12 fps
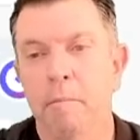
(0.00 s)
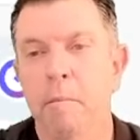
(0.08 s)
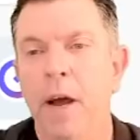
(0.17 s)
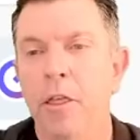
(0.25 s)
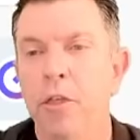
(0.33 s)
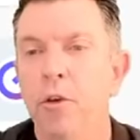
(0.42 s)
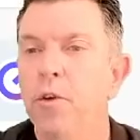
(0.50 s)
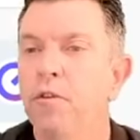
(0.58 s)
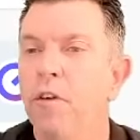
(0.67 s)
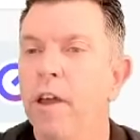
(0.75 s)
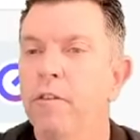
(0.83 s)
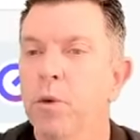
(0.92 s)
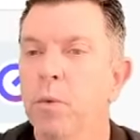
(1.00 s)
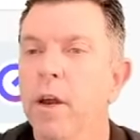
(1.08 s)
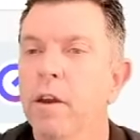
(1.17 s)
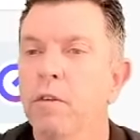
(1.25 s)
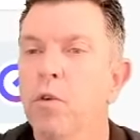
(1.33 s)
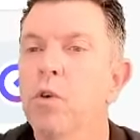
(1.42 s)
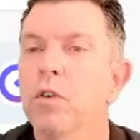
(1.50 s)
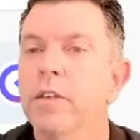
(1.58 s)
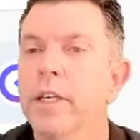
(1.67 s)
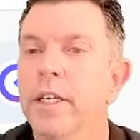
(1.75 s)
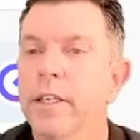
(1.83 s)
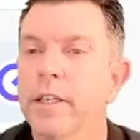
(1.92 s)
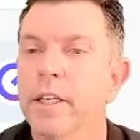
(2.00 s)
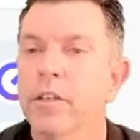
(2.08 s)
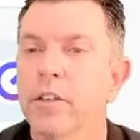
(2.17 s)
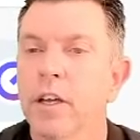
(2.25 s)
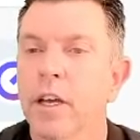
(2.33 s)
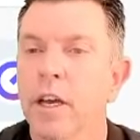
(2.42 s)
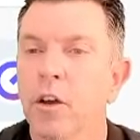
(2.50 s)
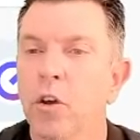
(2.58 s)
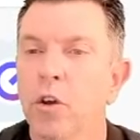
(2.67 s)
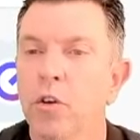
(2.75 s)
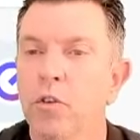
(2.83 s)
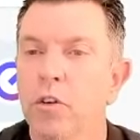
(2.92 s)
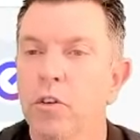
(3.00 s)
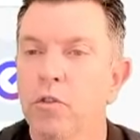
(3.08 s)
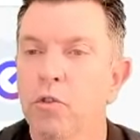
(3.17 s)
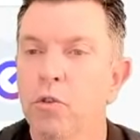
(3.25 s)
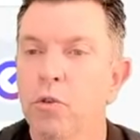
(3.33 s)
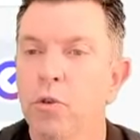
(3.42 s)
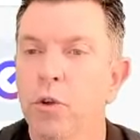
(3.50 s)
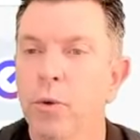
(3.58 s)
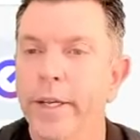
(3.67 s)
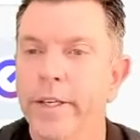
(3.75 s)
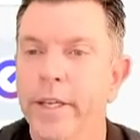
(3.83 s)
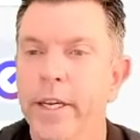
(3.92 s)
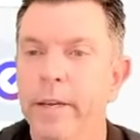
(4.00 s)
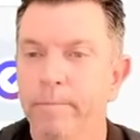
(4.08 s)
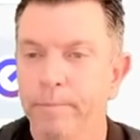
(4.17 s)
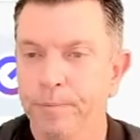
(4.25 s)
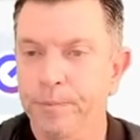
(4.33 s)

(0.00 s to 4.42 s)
My third favorite one, of course, is this Earn True USD.